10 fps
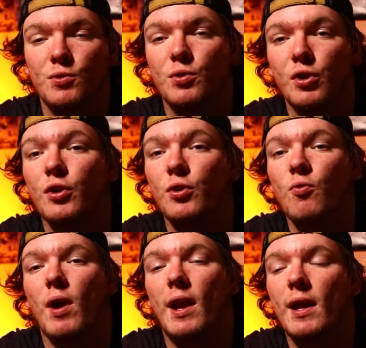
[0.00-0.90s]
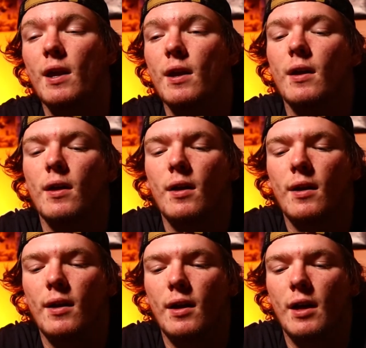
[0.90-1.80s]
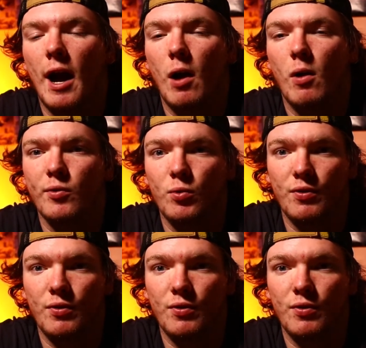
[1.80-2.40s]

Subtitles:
do look good grainy. However,